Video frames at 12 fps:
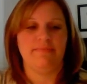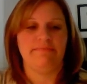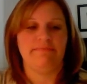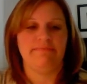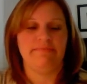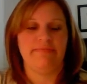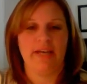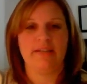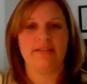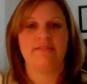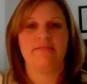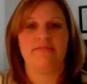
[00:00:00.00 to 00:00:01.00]
That
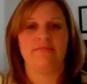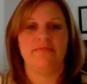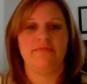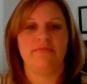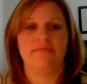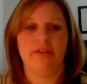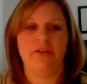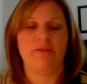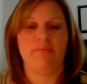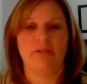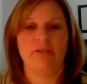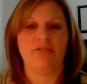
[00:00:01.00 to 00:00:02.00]
is very
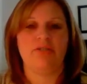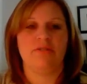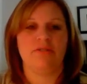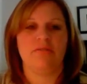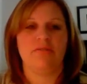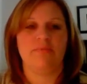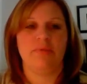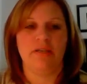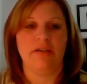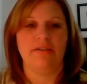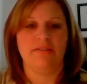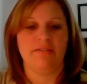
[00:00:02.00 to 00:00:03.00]
much
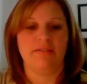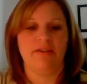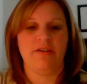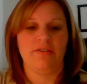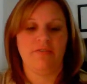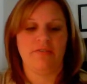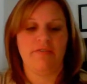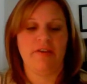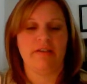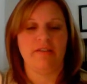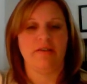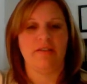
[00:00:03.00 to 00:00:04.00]
because of the
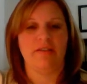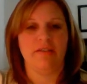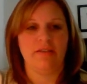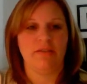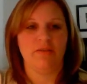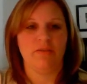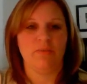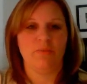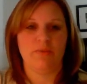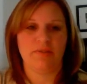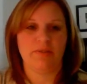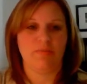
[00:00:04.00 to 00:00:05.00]
fact that he
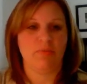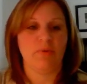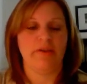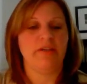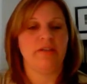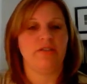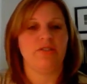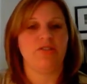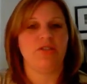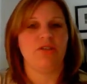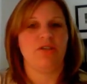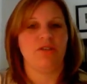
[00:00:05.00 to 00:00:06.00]
was a boy and
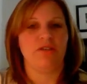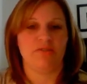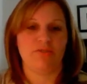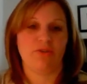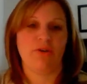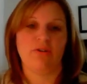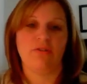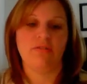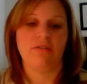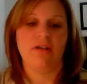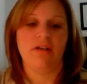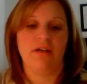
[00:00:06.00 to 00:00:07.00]
she is a girl.
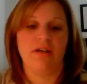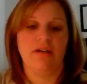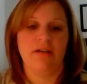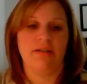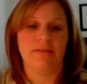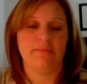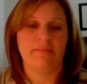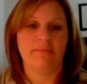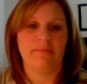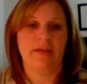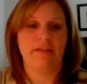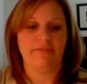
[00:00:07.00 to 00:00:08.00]

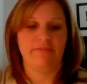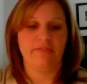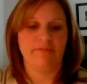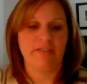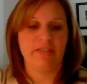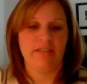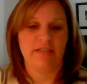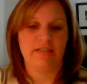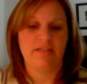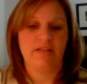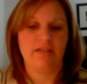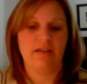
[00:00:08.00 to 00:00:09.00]
At
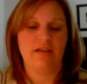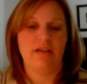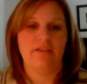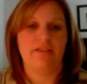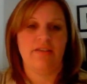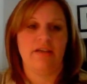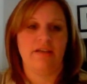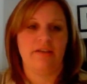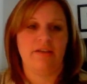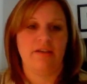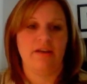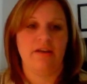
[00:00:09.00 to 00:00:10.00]
15, they